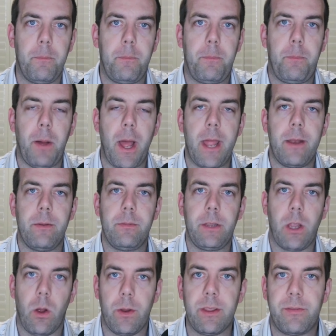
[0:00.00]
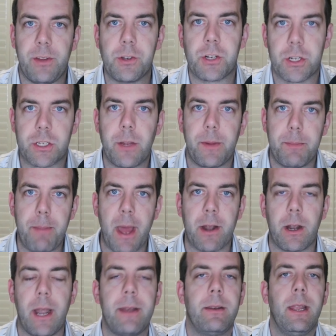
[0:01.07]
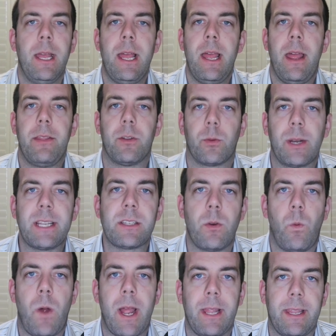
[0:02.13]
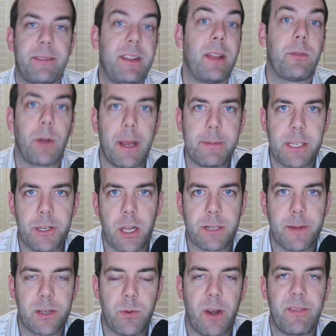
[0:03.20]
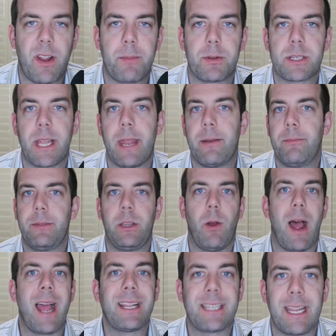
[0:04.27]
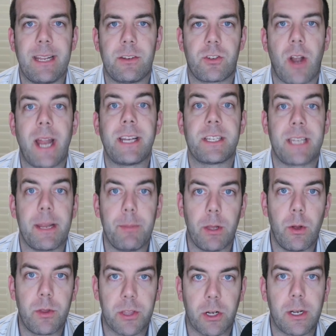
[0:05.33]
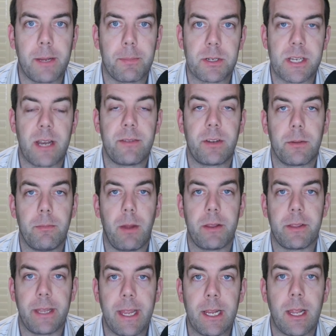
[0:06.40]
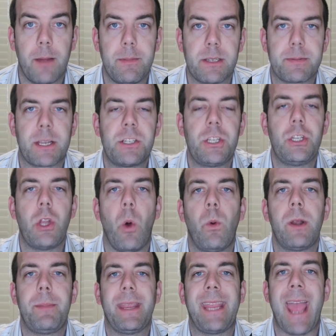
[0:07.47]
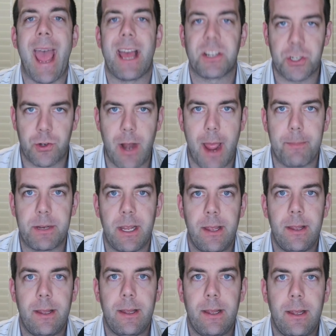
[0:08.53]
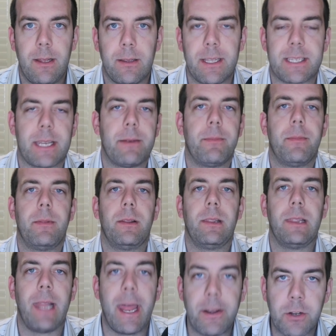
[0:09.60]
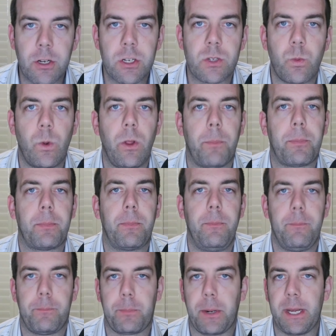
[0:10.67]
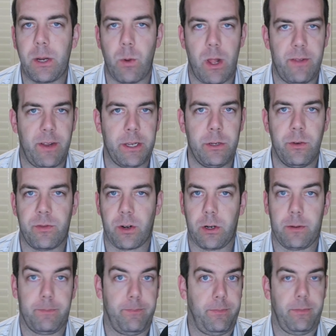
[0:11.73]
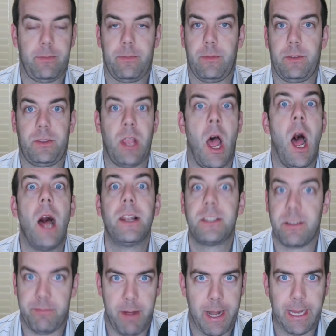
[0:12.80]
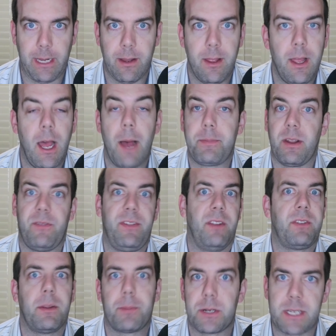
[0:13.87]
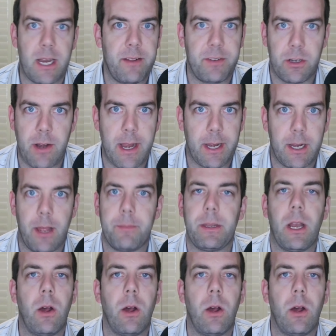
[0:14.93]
But, in the future, it's going to be better. And the reason why, like Dave Ramsey talks about 25%, I say try to stay below 30% of your monthly income is because you don't want to be cash strapped. Listen, lenders will pre-qualify you for tons of money, up to 50% of your income.